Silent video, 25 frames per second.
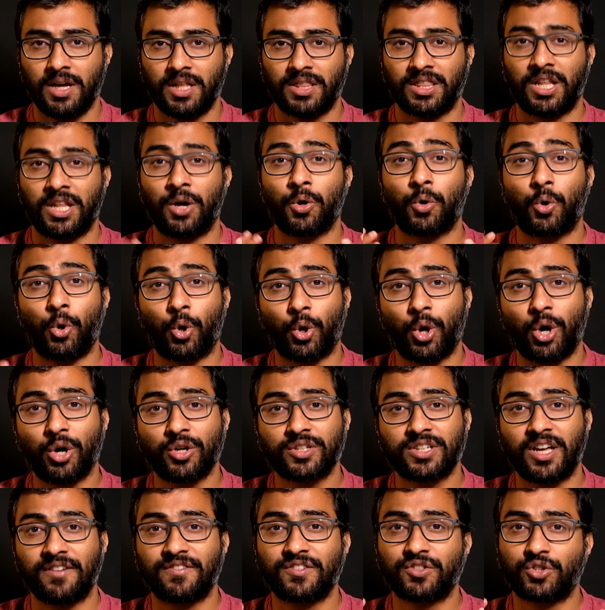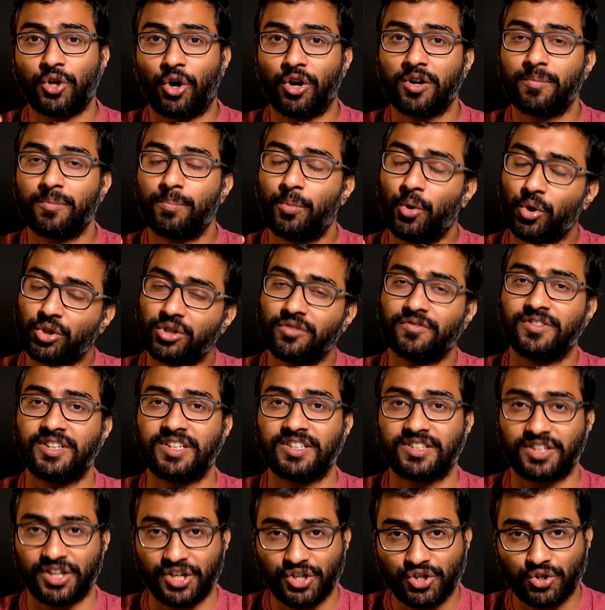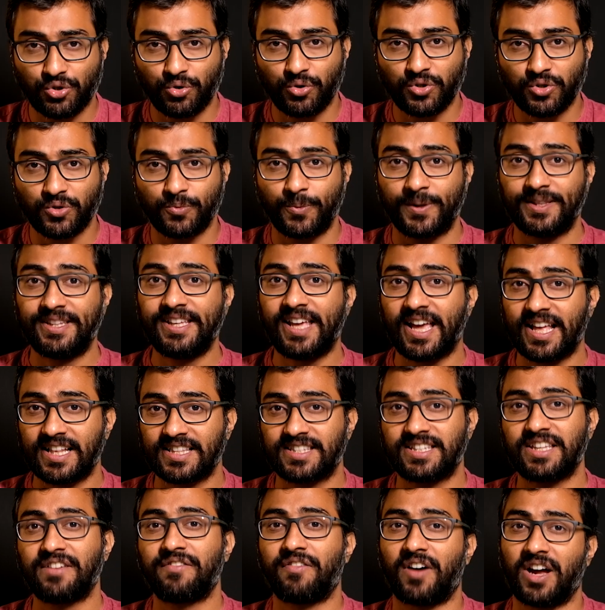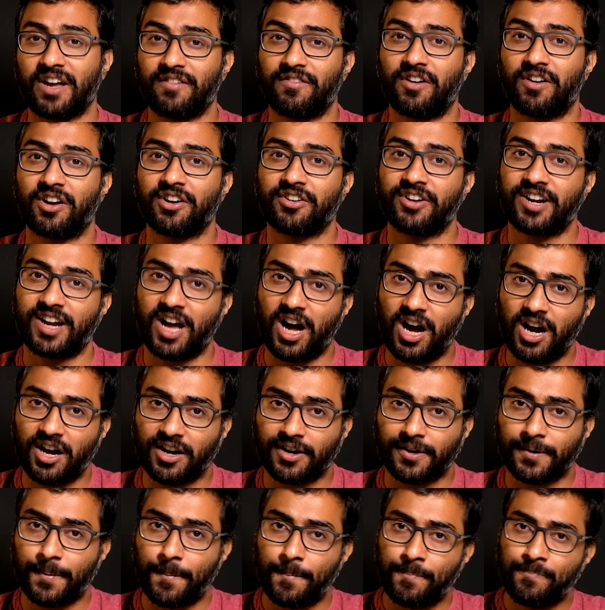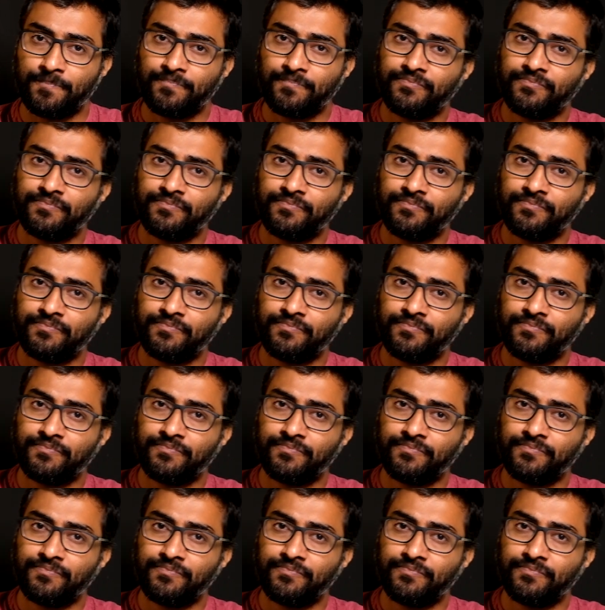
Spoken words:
Now Godox have solved both of these issues with the LC500R.